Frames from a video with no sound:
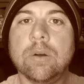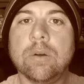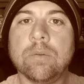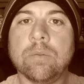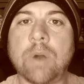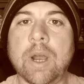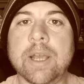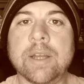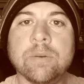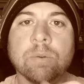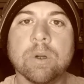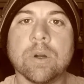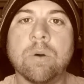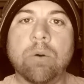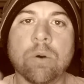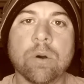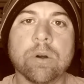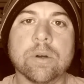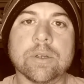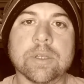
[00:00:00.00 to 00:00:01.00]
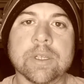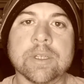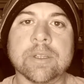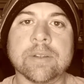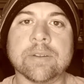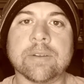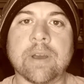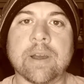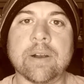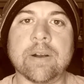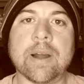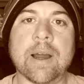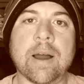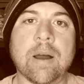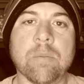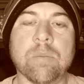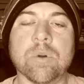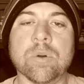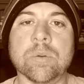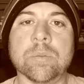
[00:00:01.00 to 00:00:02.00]
write and record an entire
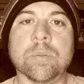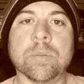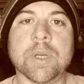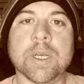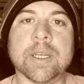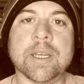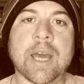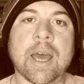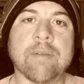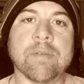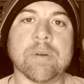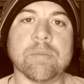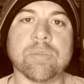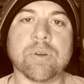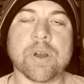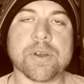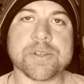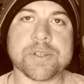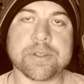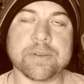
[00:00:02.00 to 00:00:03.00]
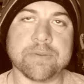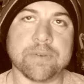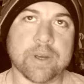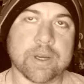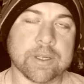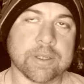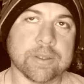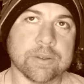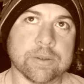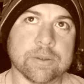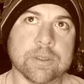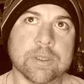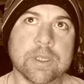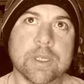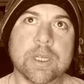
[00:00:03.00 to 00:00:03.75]
album and have it press the vinyl.